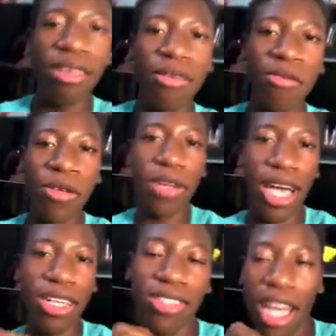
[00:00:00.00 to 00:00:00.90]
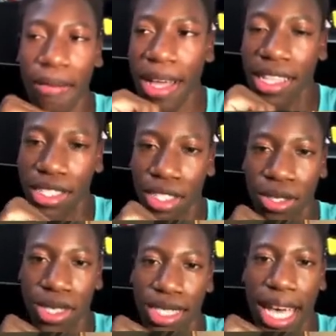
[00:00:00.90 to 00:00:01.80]
We were kind of talking about this too.
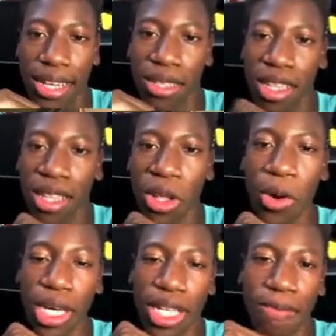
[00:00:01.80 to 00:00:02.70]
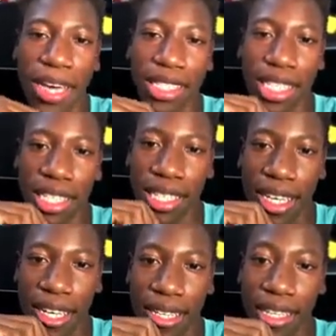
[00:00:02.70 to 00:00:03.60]
Is like Logan basically,